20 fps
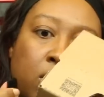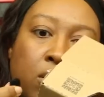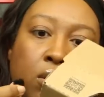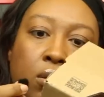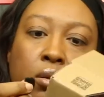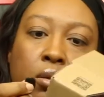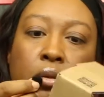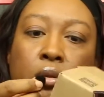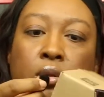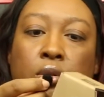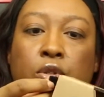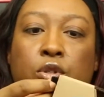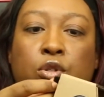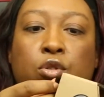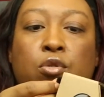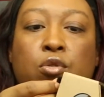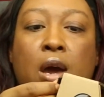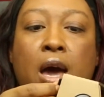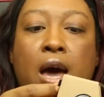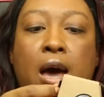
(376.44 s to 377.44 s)
little
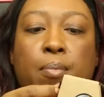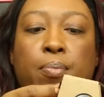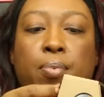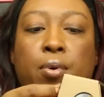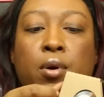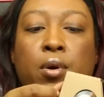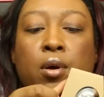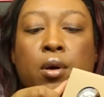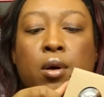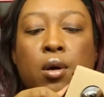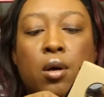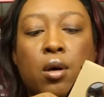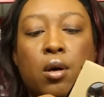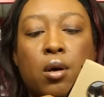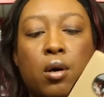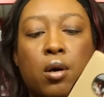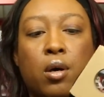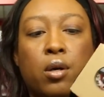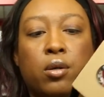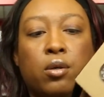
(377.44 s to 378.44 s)
strap
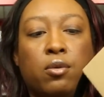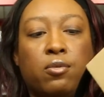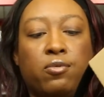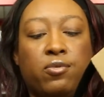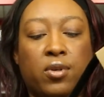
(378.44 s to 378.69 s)
on your